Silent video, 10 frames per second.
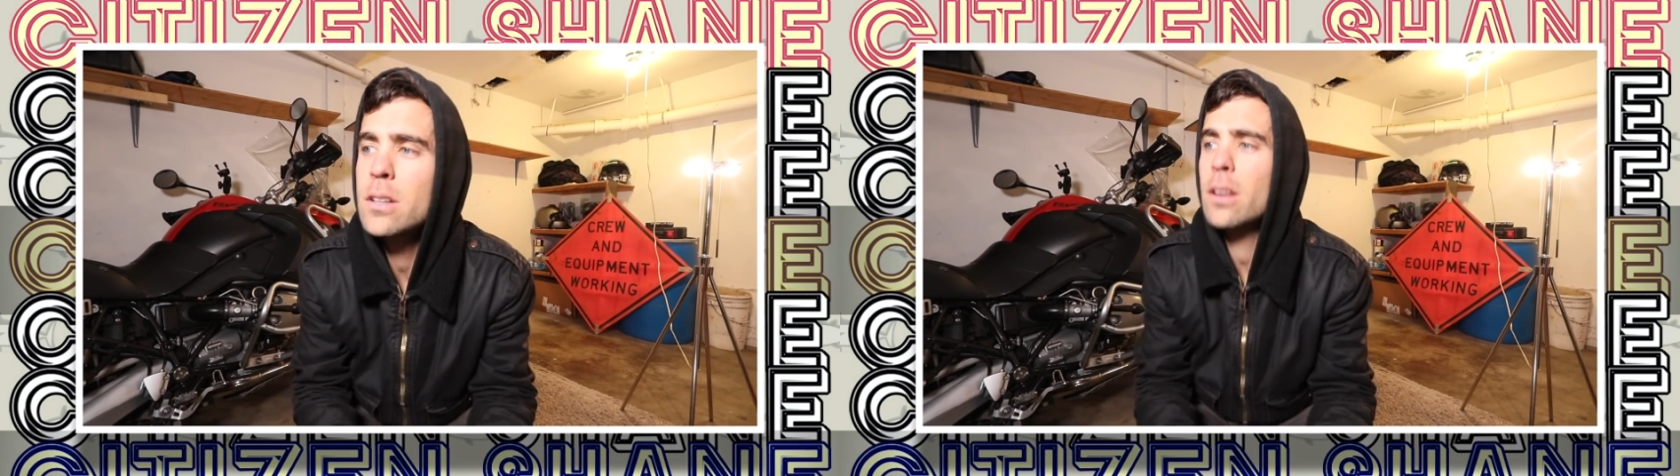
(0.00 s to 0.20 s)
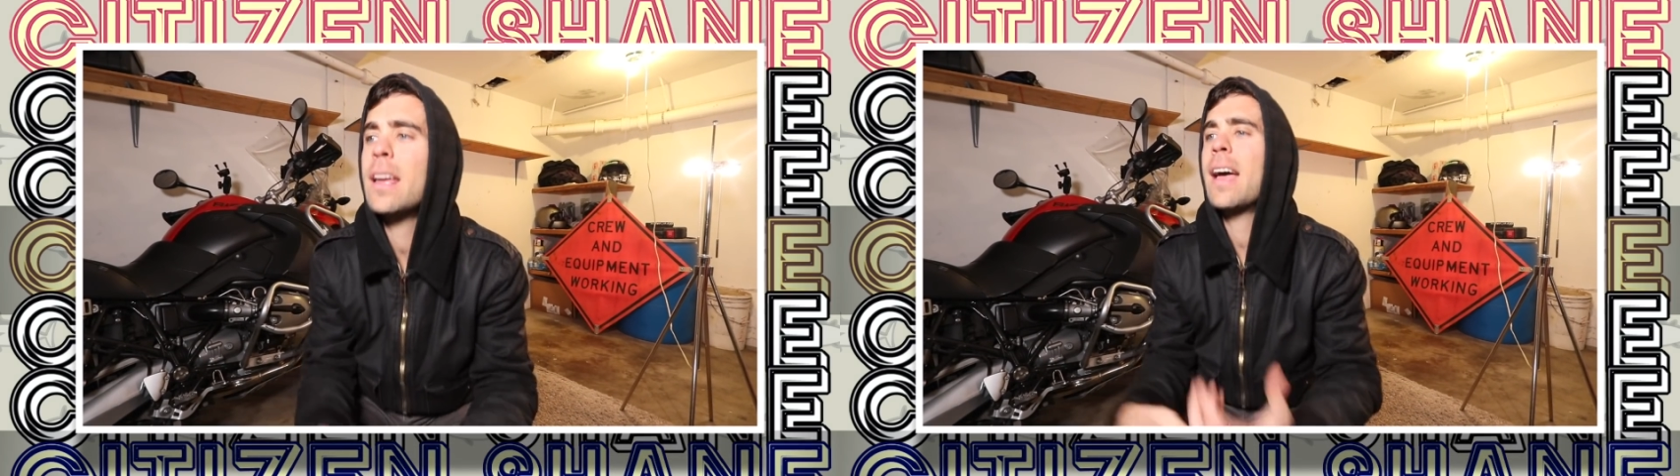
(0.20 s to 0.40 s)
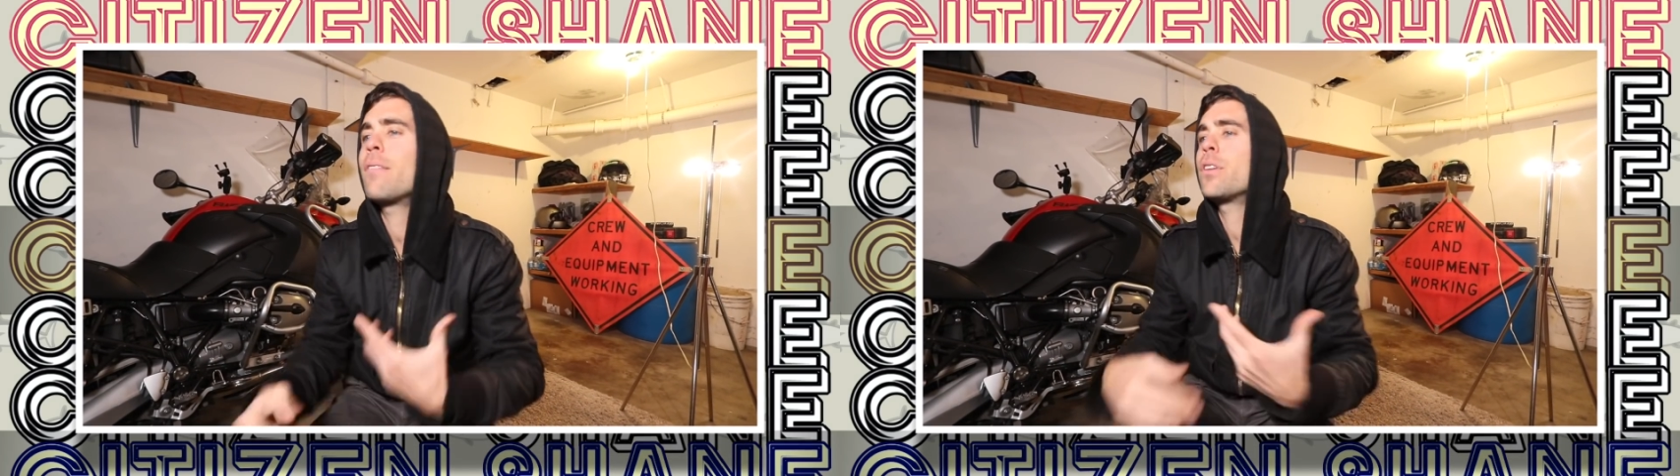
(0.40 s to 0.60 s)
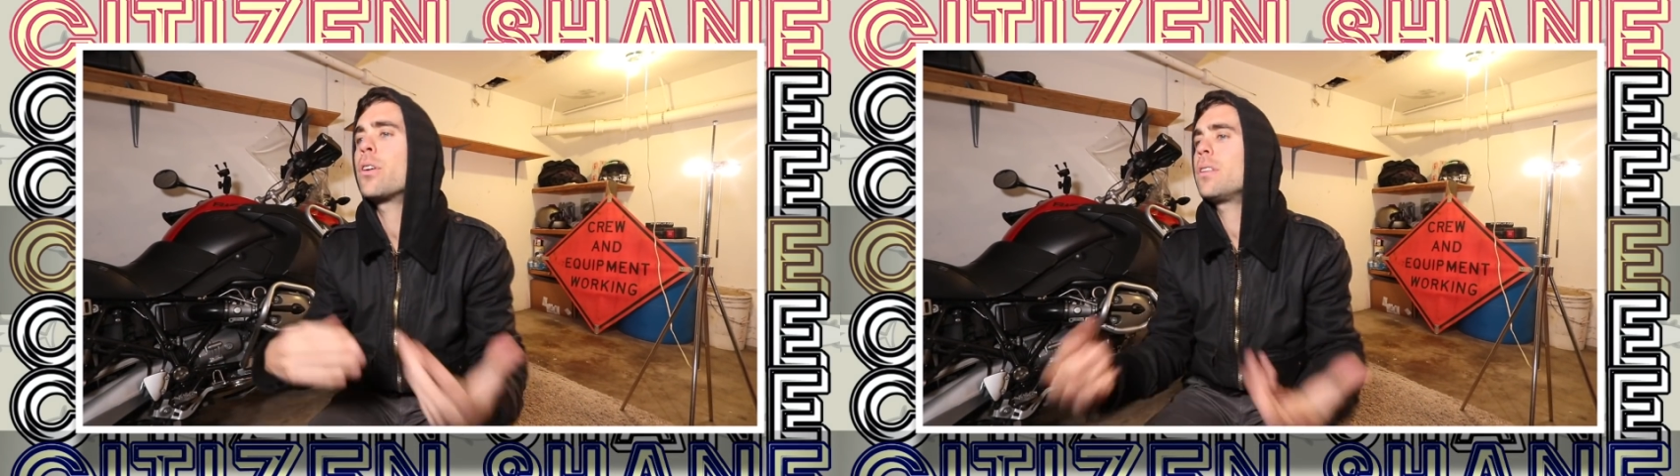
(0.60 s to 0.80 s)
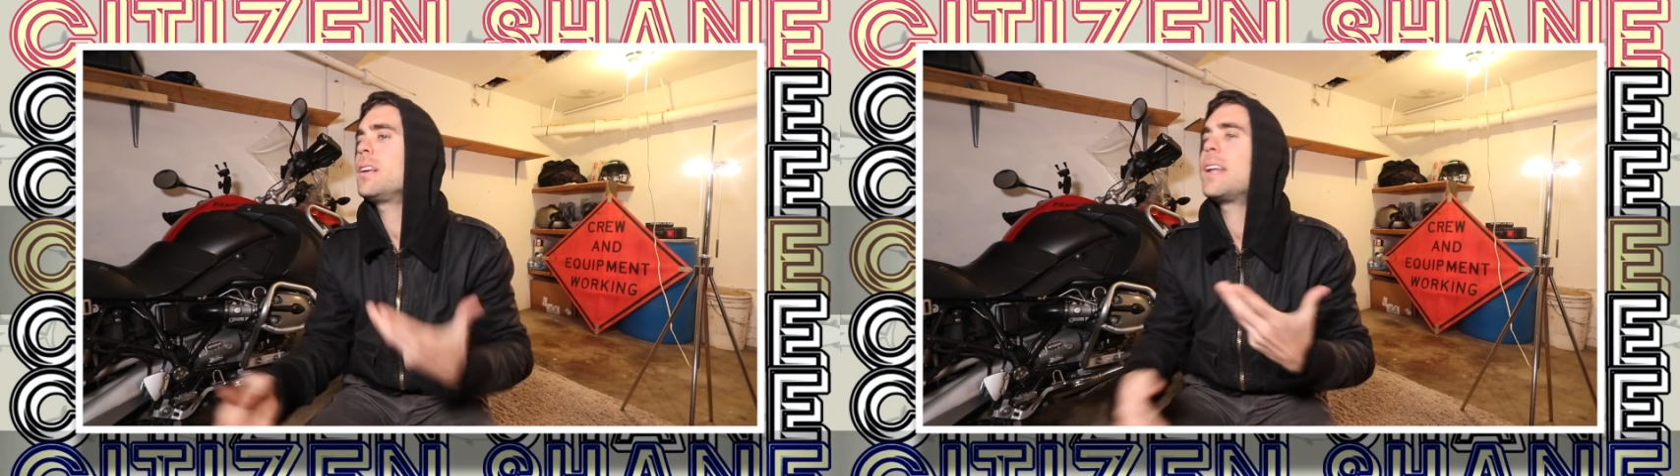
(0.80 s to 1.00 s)
you know, they have the
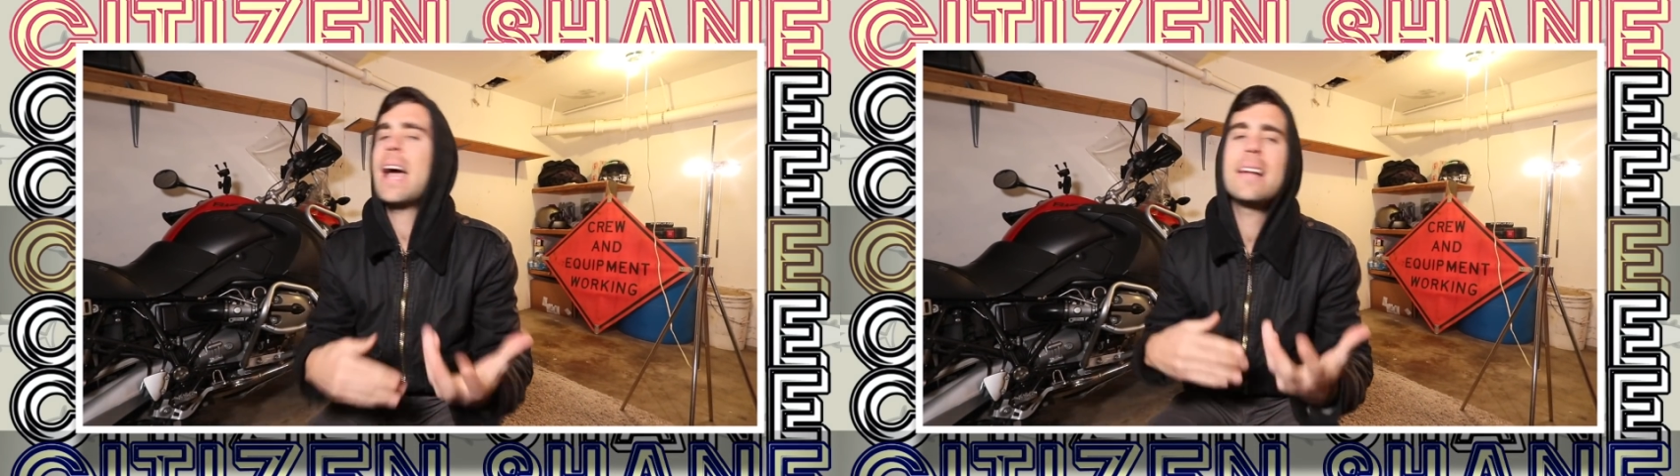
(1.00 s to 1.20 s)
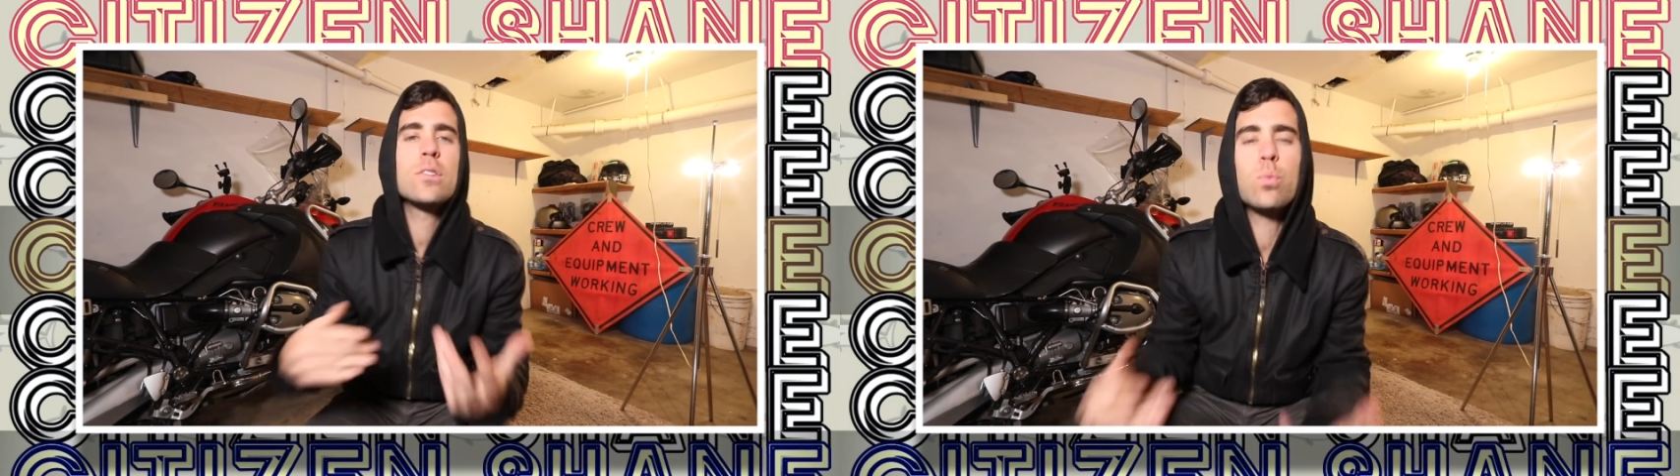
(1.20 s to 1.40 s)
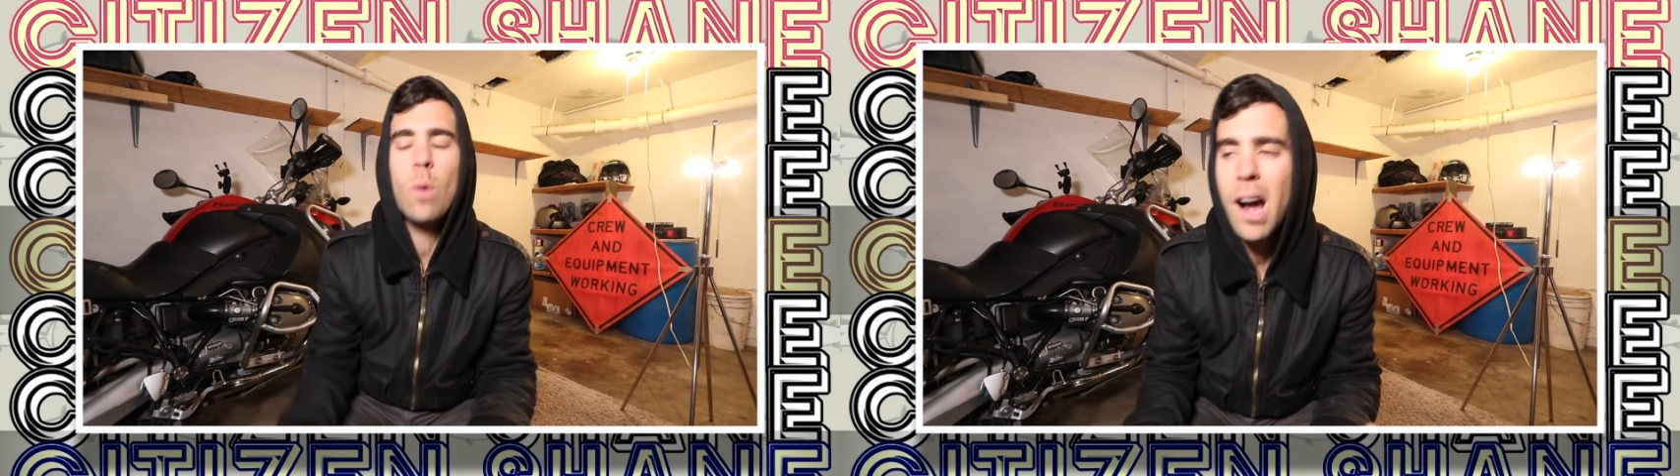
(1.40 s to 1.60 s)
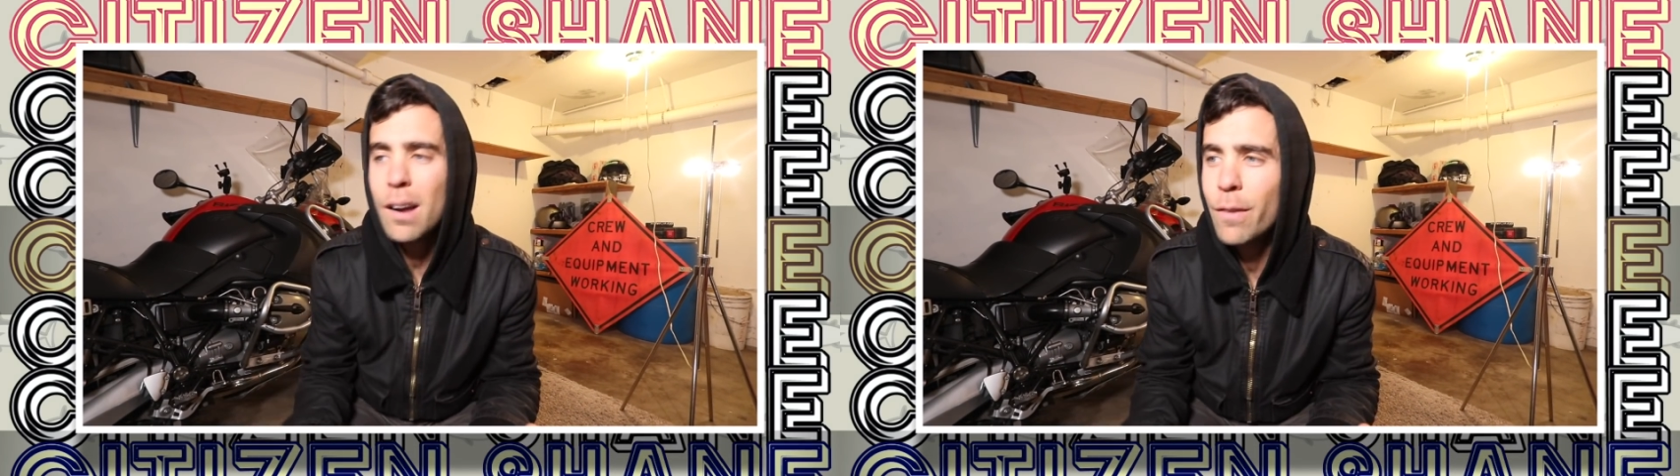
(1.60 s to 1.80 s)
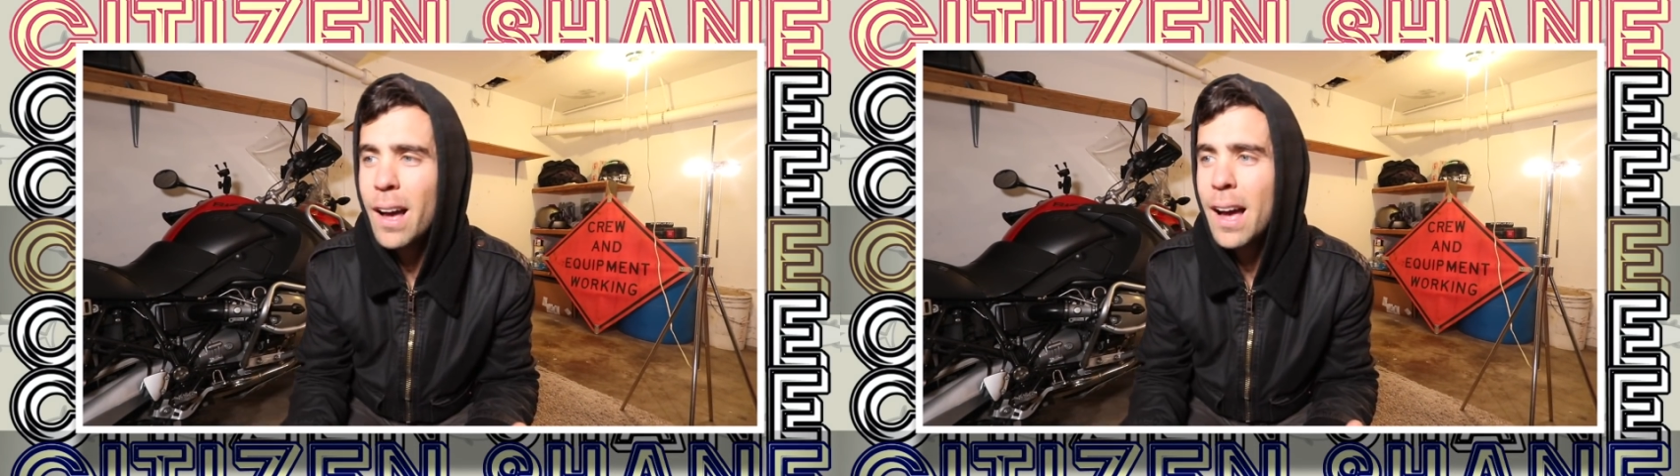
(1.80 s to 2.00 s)
early 90s
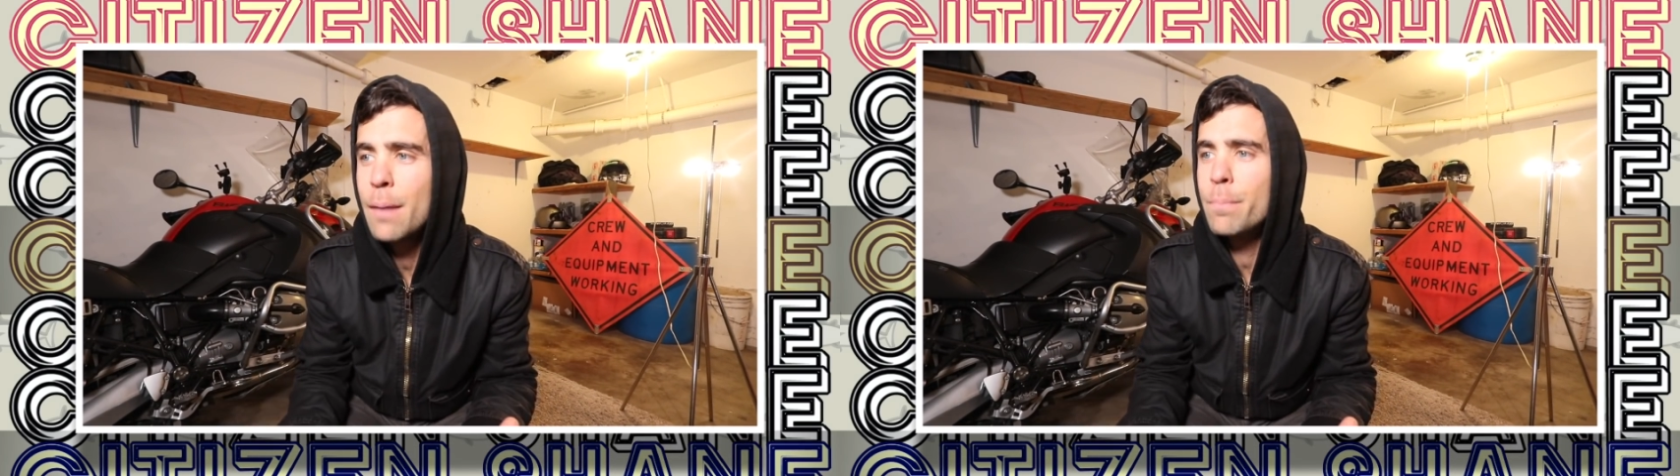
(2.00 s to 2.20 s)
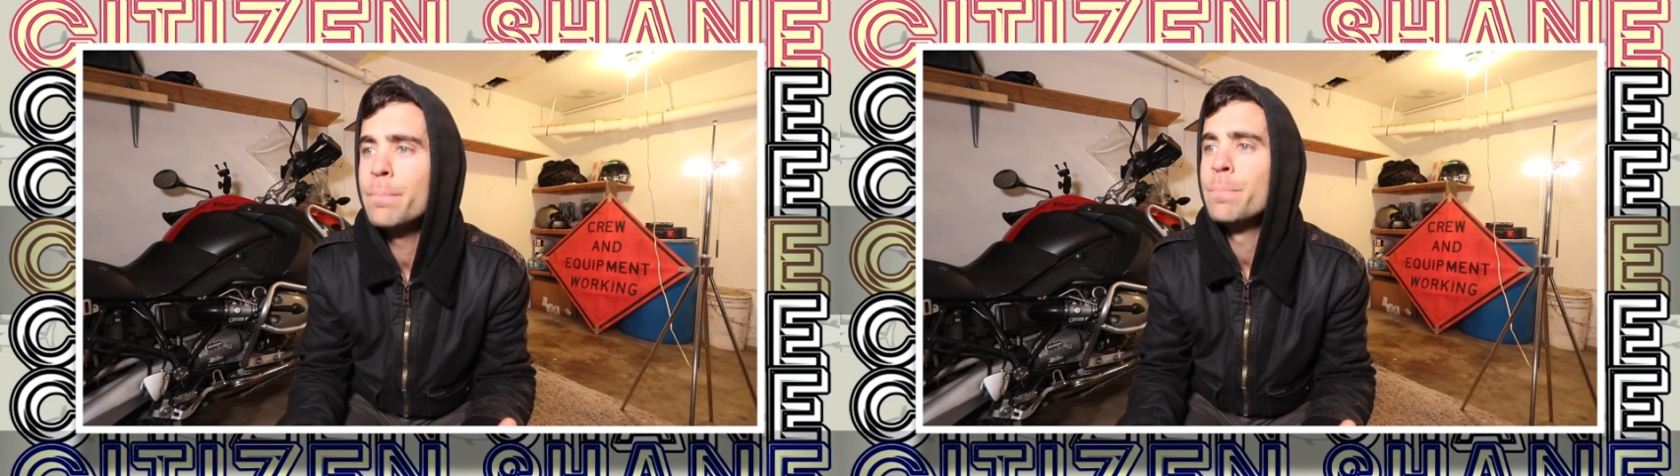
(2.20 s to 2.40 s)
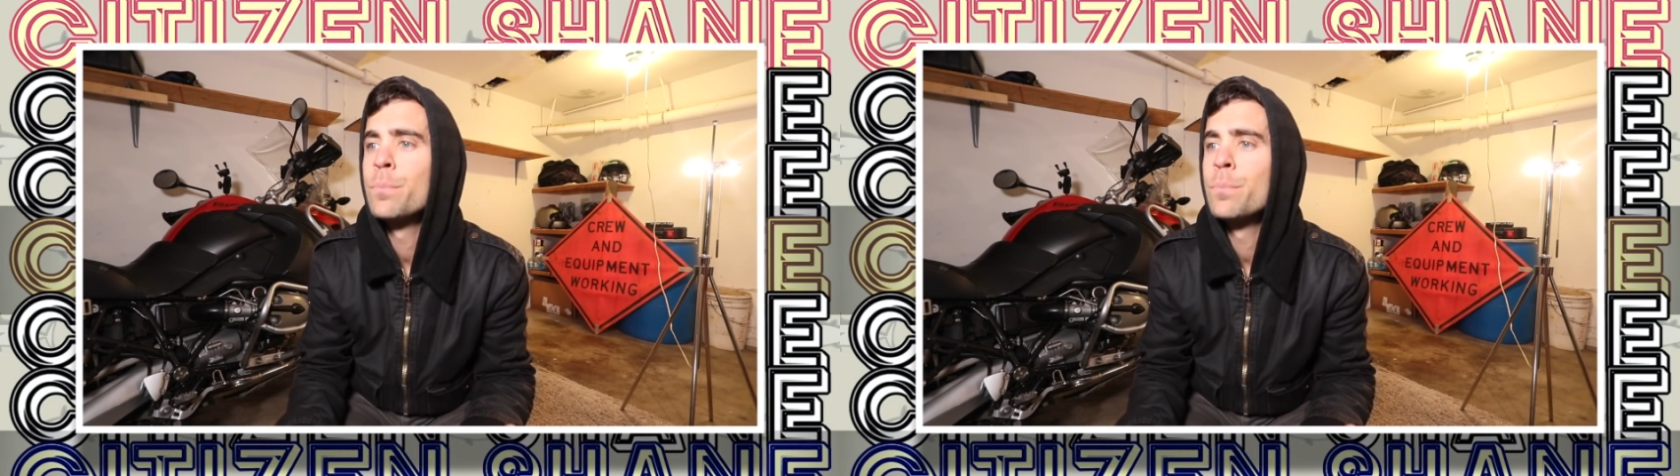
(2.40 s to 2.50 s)
rock vibe.